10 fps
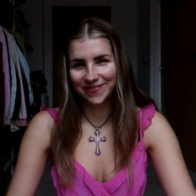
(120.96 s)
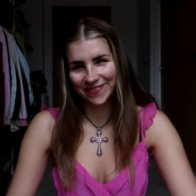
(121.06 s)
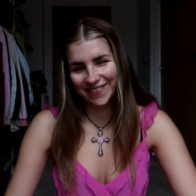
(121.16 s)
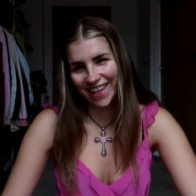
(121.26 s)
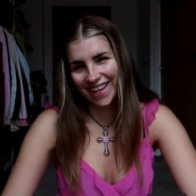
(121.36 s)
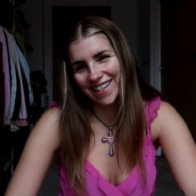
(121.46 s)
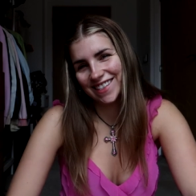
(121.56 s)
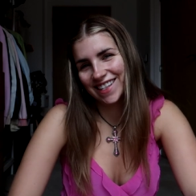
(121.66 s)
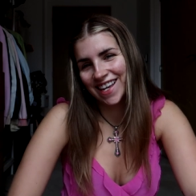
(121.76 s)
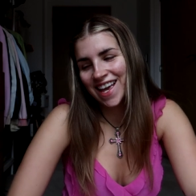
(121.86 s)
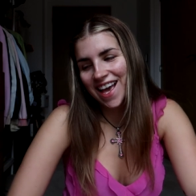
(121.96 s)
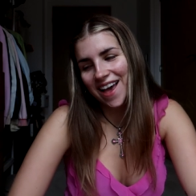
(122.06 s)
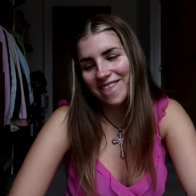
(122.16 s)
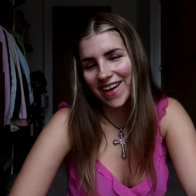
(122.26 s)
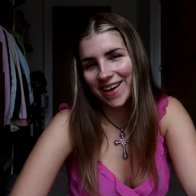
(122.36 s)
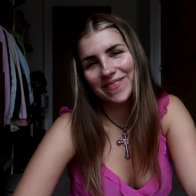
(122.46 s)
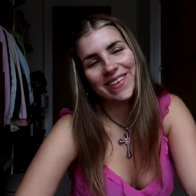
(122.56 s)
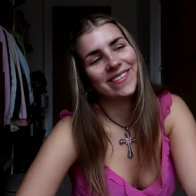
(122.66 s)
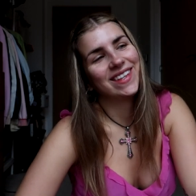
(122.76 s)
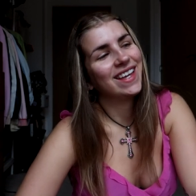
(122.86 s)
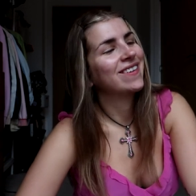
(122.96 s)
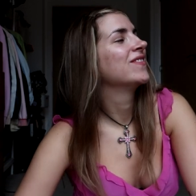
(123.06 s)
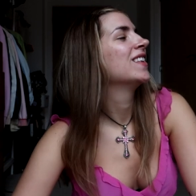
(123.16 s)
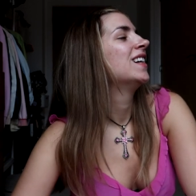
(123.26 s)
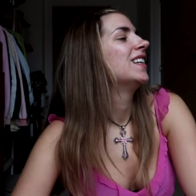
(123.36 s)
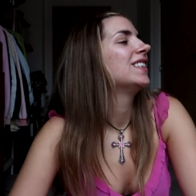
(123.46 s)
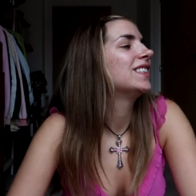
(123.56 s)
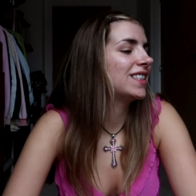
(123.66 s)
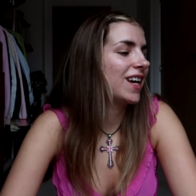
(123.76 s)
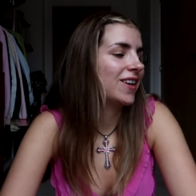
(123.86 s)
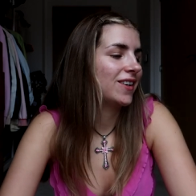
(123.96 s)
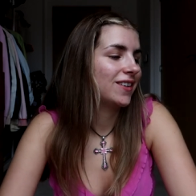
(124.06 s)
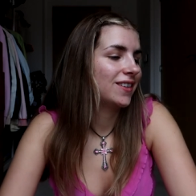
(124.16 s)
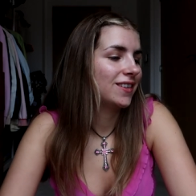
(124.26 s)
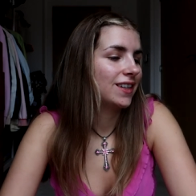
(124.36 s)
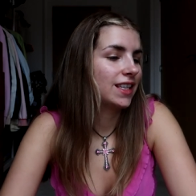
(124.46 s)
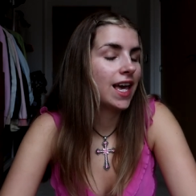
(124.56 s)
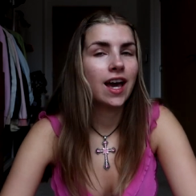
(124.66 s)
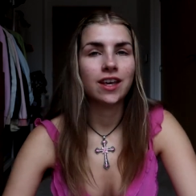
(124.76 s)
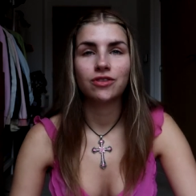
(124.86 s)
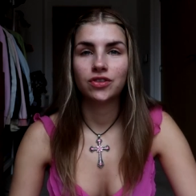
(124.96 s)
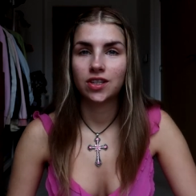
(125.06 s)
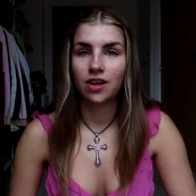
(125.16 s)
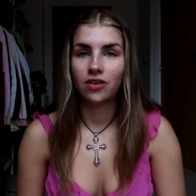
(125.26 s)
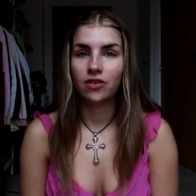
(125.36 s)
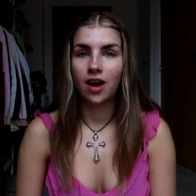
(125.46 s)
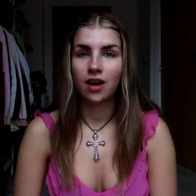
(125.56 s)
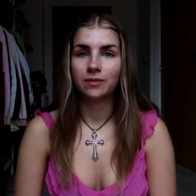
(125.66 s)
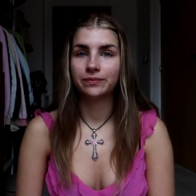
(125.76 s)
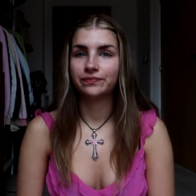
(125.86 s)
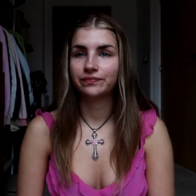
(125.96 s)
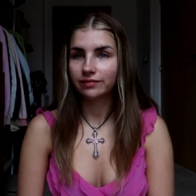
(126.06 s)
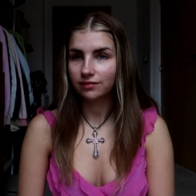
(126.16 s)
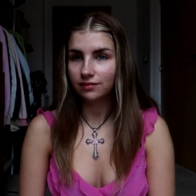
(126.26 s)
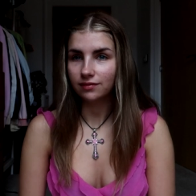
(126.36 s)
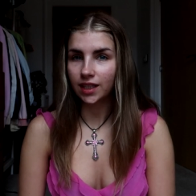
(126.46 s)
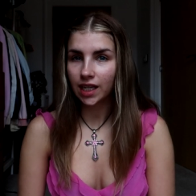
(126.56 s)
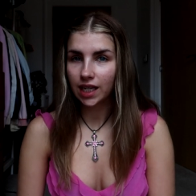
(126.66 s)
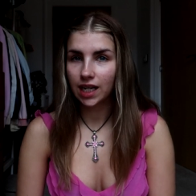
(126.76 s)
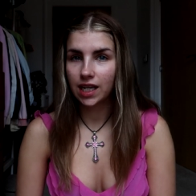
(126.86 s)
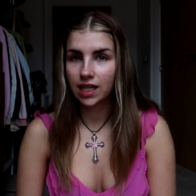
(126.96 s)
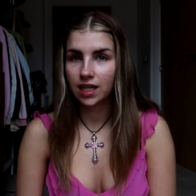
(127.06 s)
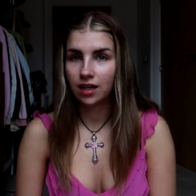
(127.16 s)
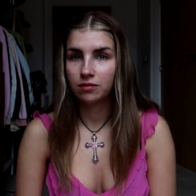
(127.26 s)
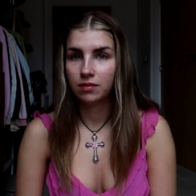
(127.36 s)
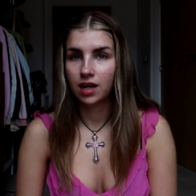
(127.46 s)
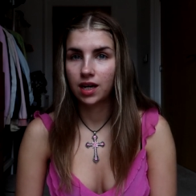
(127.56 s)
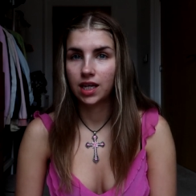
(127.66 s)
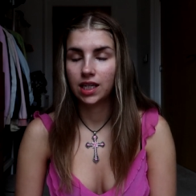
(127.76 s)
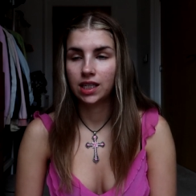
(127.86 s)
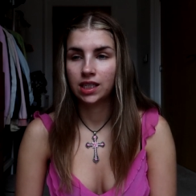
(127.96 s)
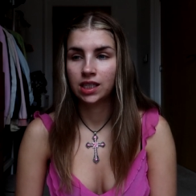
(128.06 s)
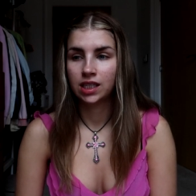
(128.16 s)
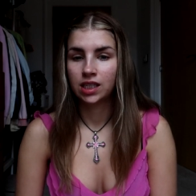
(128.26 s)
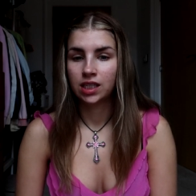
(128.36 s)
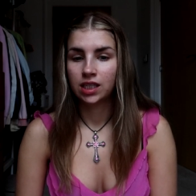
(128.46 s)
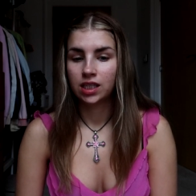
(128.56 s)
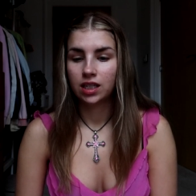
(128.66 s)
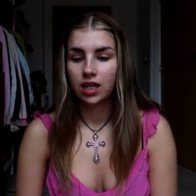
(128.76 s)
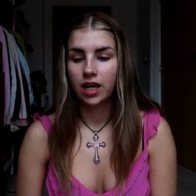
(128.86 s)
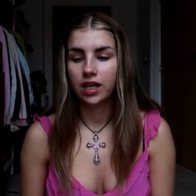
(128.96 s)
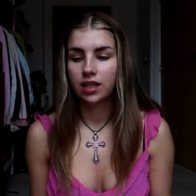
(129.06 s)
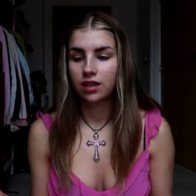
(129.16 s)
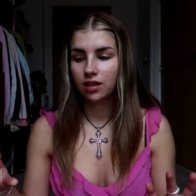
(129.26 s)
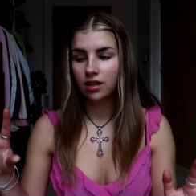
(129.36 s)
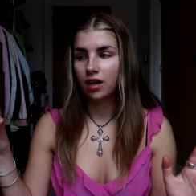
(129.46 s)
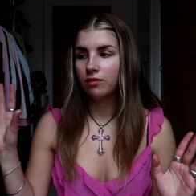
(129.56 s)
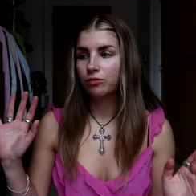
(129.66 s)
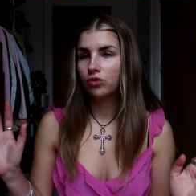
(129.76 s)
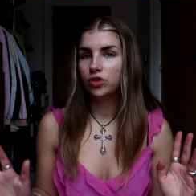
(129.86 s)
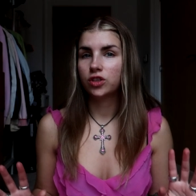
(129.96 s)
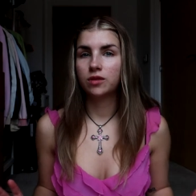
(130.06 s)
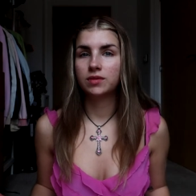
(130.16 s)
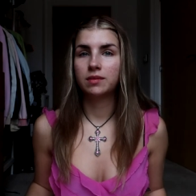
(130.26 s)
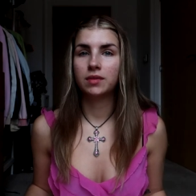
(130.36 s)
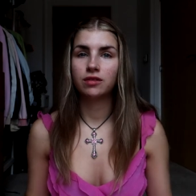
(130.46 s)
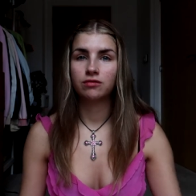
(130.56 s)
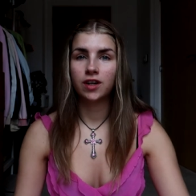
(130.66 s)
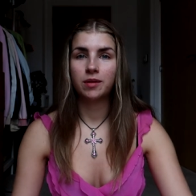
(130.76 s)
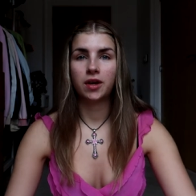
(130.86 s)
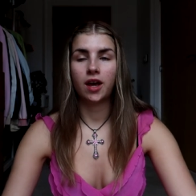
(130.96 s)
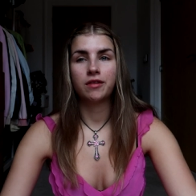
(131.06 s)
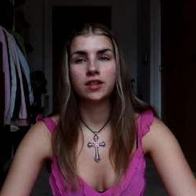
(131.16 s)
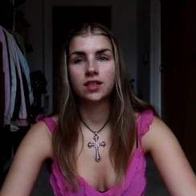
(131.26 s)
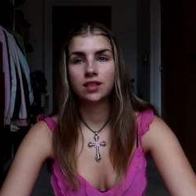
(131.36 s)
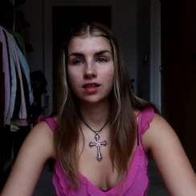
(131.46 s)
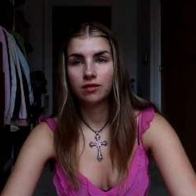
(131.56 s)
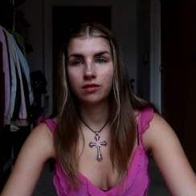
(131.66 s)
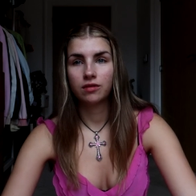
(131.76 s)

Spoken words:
and I'm happy with it. So yeah, I also cleared out my like wardrobes in my room. I just